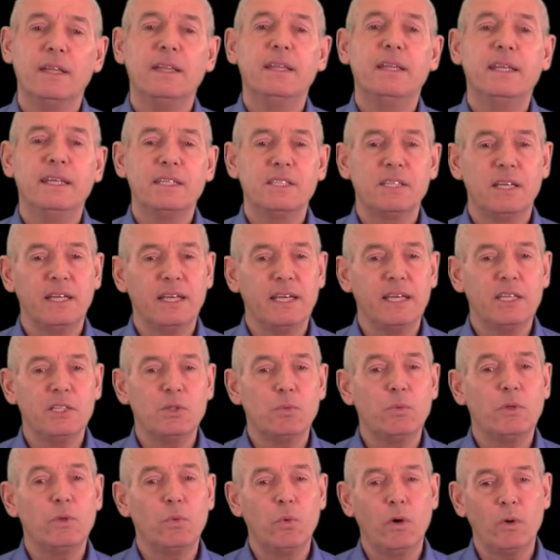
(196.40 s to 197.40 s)
This
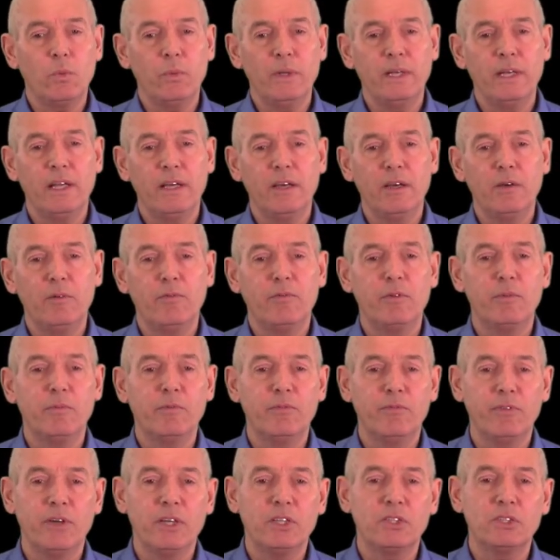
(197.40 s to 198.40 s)
links with what we know from
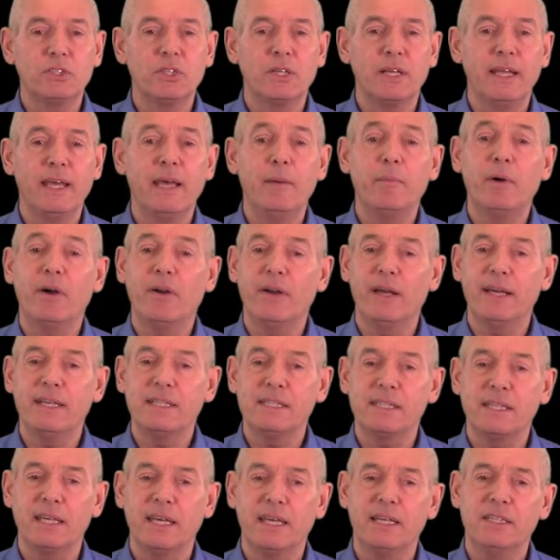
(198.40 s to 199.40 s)
functional MRI
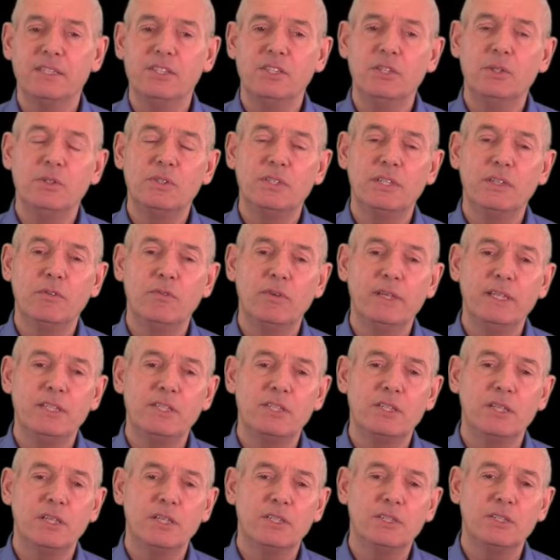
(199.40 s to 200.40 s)
scans used in
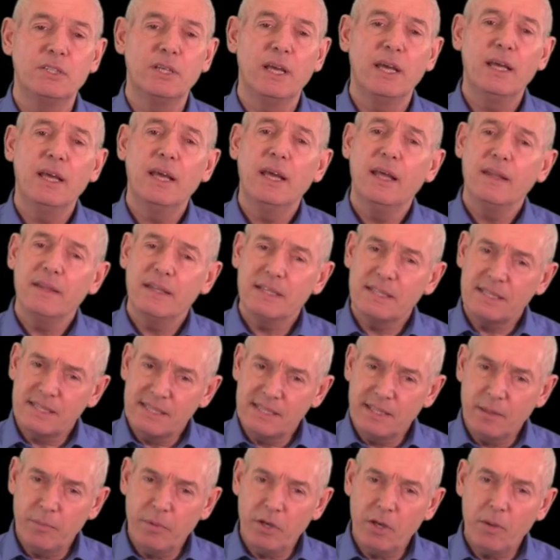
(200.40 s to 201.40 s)
research, that
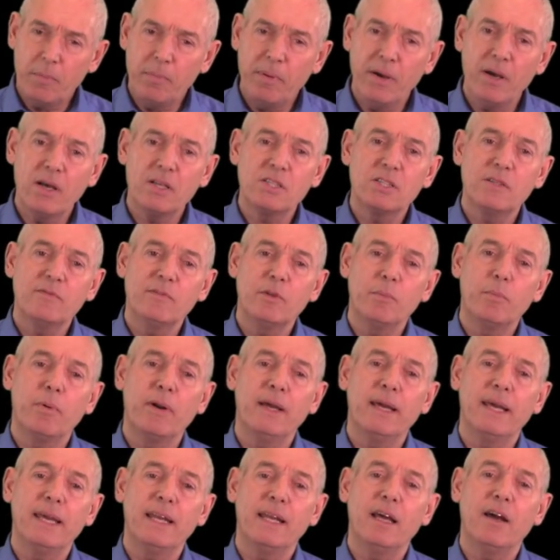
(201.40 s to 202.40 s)
similar parts of the
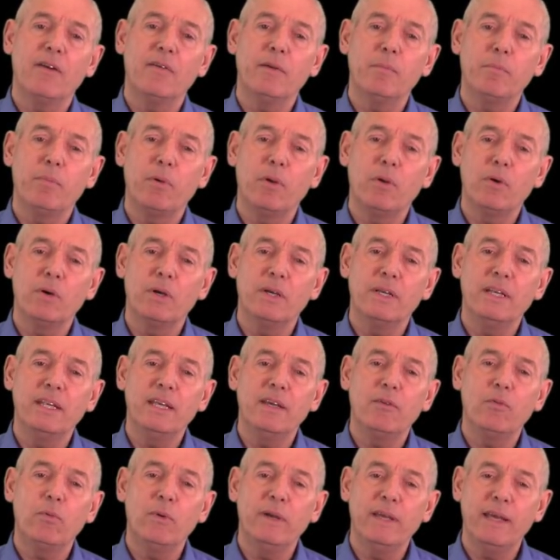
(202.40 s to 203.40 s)
brain are employed
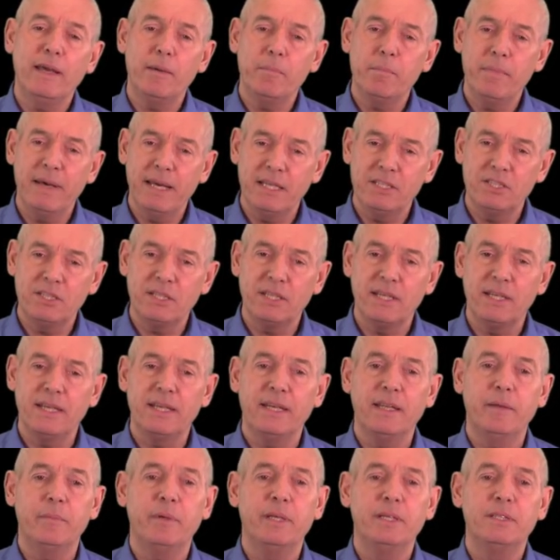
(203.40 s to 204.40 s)
if we imagine
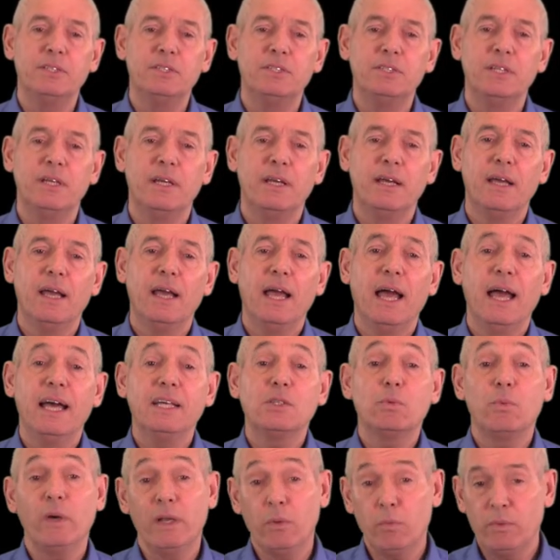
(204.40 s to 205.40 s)
an image
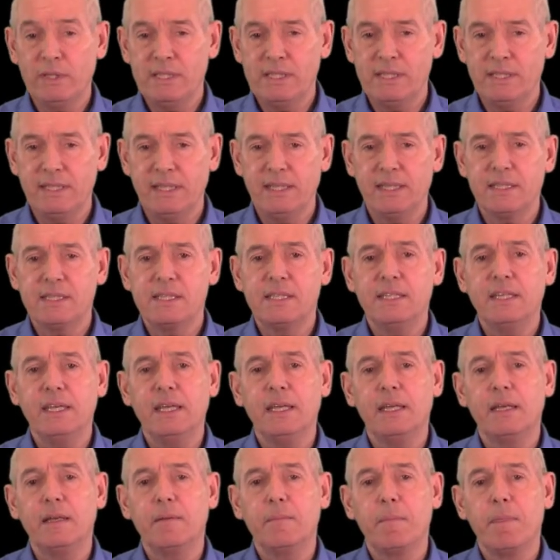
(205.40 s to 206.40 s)
as when we see a
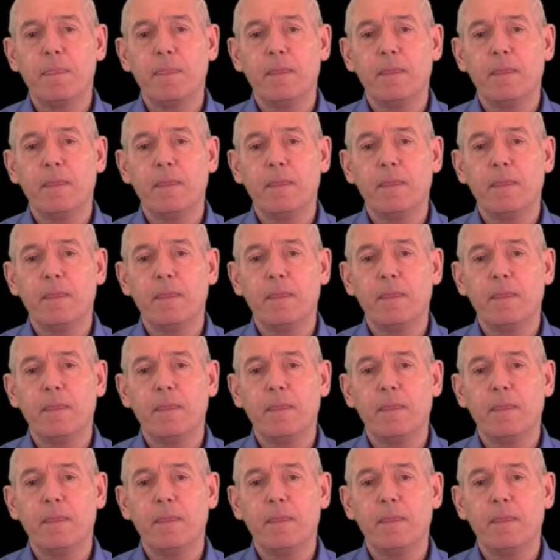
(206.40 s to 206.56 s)
scene.